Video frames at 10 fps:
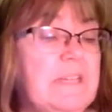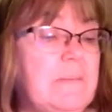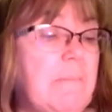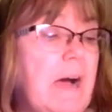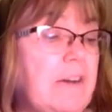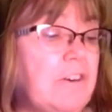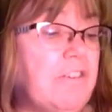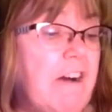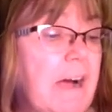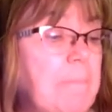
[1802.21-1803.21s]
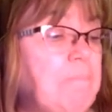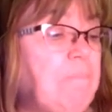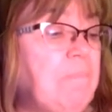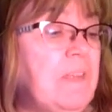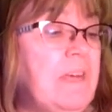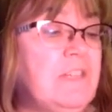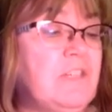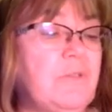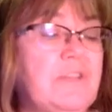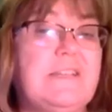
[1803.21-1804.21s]
a minor crime. So,
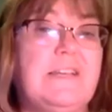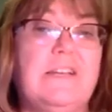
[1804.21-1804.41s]
this can